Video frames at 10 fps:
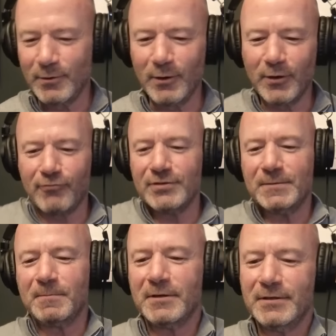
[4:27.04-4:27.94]
What?
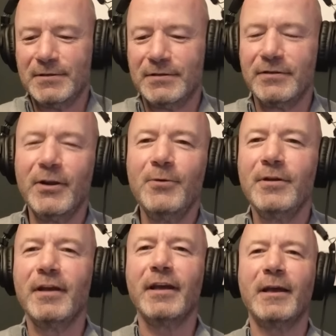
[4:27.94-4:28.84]
Christmas, New
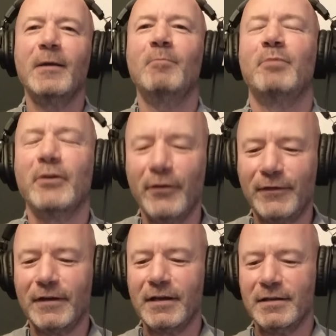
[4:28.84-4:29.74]
Year,
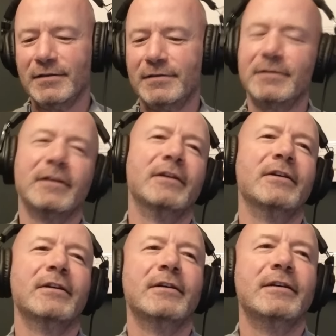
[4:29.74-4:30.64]
birthdays,
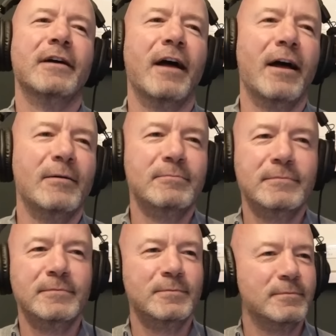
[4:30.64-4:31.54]

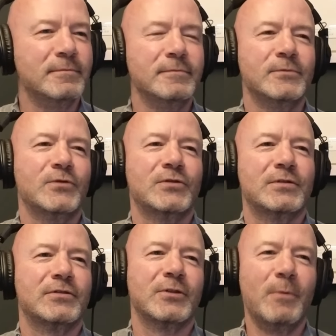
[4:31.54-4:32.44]
um,
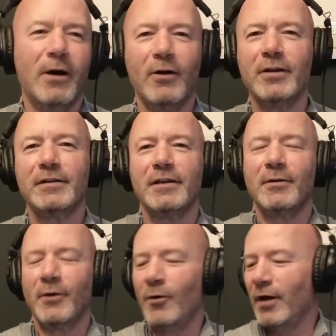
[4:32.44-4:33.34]
summer holiday,
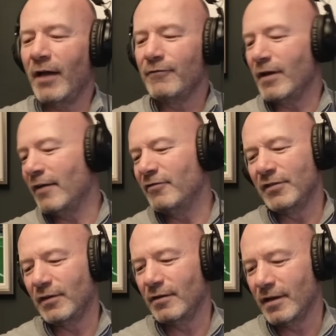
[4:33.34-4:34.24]
or every,
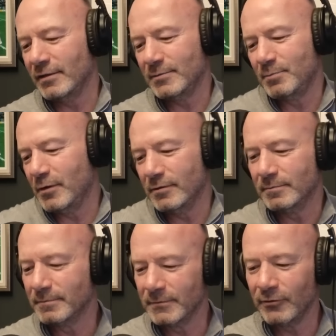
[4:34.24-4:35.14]
everything. That's but
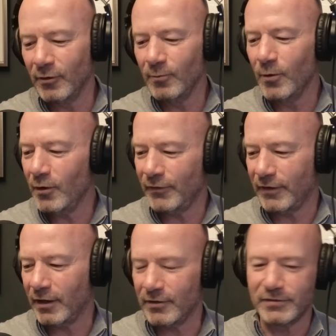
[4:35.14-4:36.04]
they're all worth
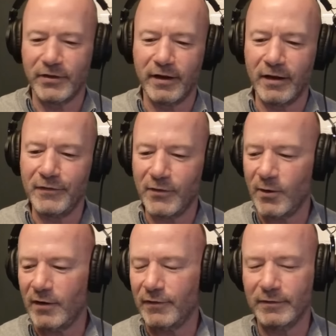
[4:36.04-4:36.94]
it because of the life you
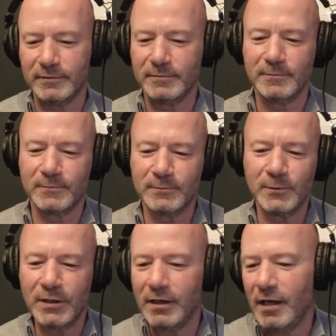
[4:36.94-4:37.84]
have. Weekends.
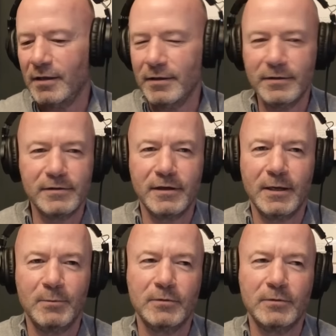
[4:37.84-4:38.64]
Weekends, yeah. Yeah,